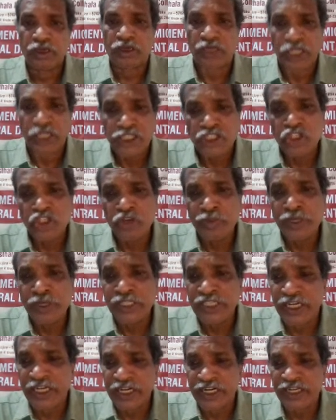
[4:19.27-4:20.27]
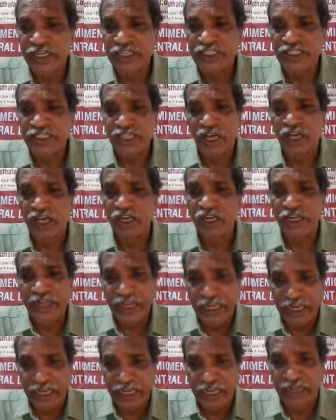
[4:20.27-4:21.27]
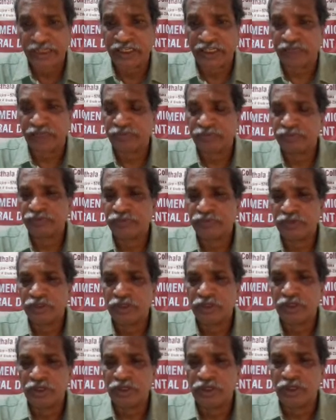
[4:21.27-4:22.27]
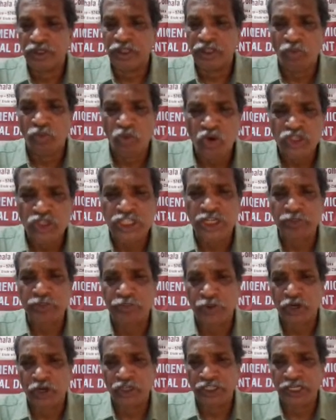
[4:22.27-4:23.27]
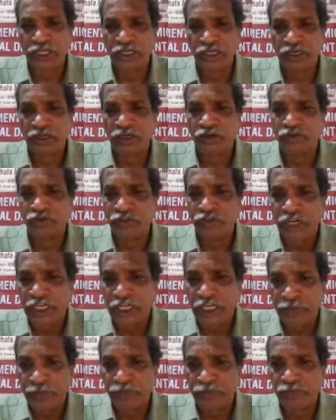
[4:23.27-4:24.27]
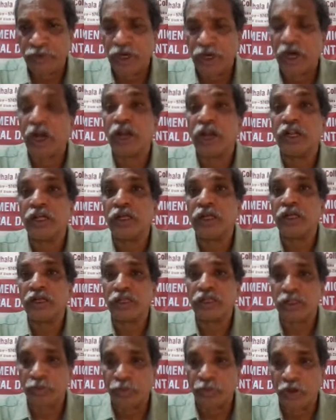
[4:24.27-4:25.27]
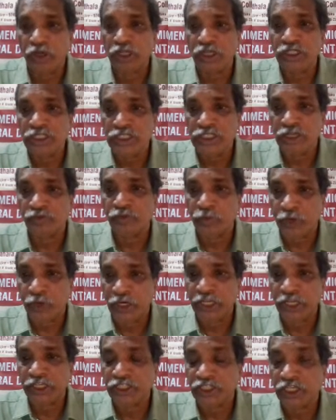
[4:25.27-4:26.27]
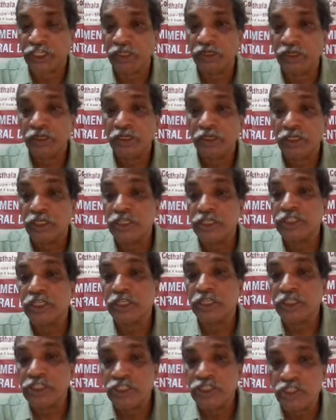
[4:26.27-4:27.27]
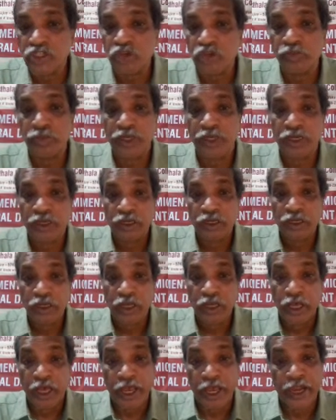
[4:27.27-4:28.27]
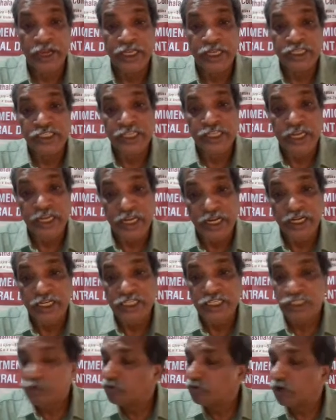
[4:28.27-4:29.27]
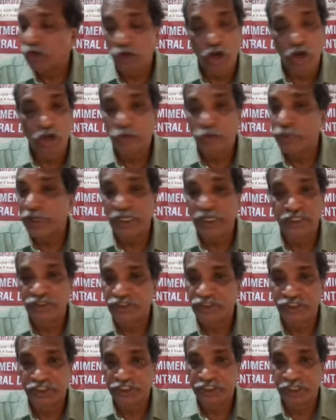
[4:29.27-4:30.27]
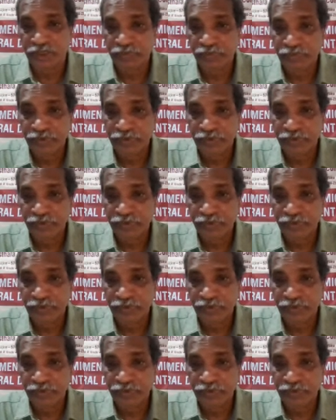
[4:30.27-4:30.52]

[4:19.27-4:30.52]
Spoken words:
Consumers' interests are neglected. The most important victim under the policy of protection is the consumer, and his interests will not be considered.